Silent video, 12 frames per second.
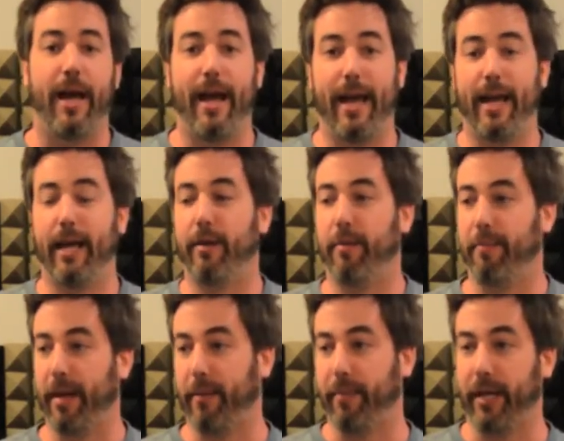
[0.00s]
and
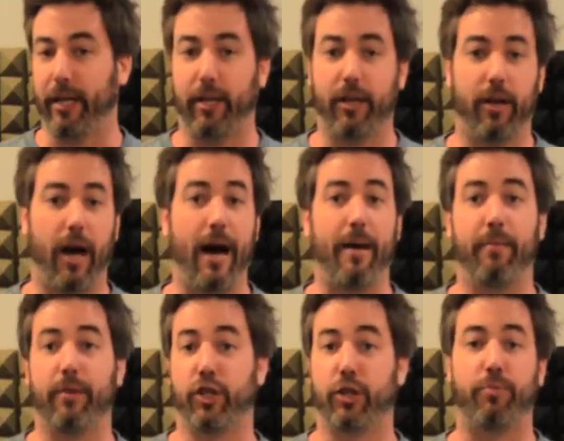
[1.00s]
maybe
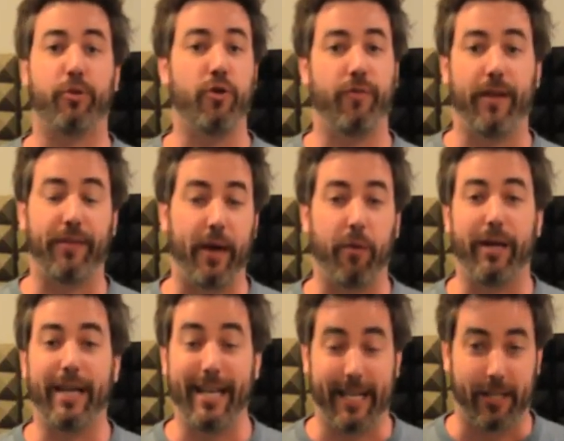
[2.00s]
just proved that they were
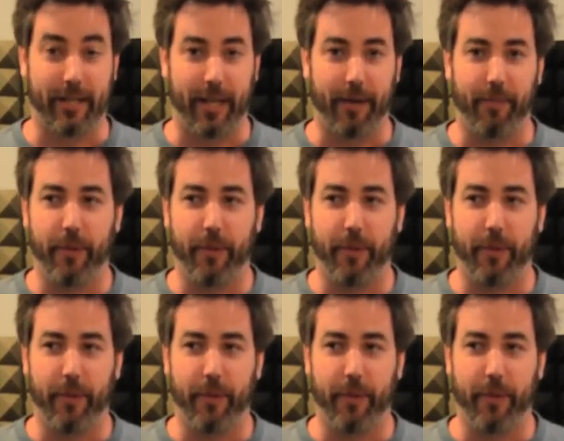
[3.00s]
innocent.